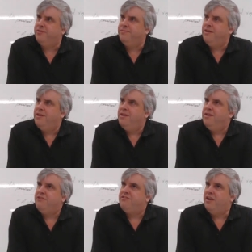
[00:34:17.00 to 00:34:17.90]
uh,
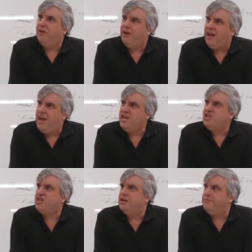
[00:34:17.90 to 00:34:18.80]

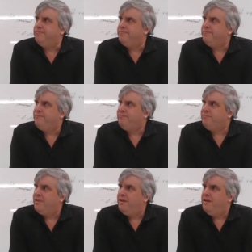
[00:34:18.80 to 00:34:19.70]
segregation
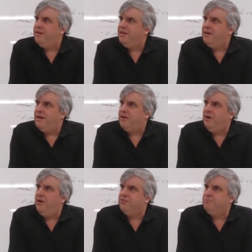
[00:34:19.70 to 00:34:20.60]
had
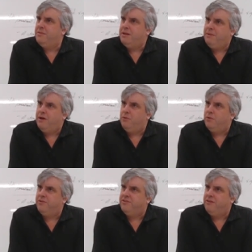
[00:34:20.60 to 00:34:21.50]
caused many
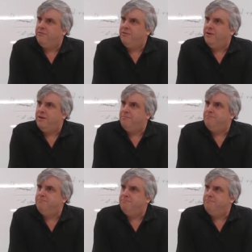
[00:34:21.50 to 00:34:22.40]
minorities to have a very
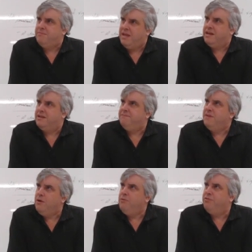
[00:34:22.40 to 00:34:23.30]
negative
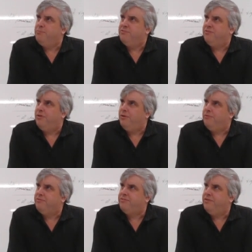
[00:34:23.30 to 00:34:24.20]
view of
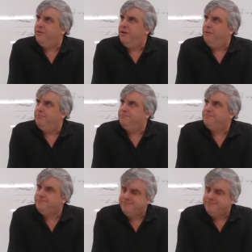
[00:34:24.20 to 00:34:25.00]
themselves. Um,